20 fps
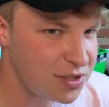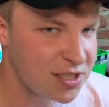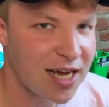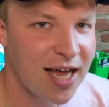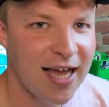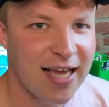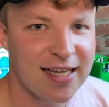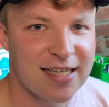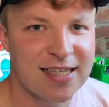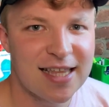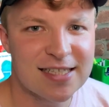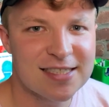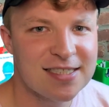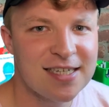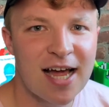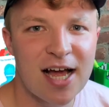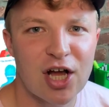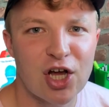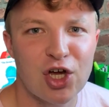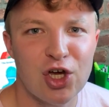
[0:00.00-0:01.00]
tight, that's
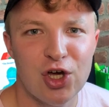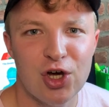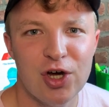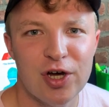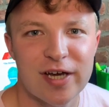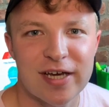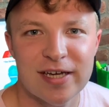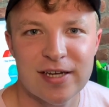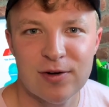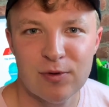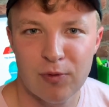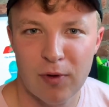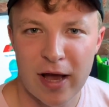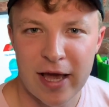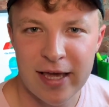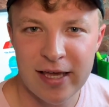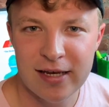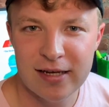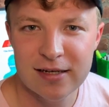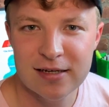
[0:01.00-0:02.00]
not good,
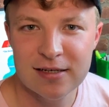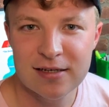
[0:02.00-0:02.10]
right?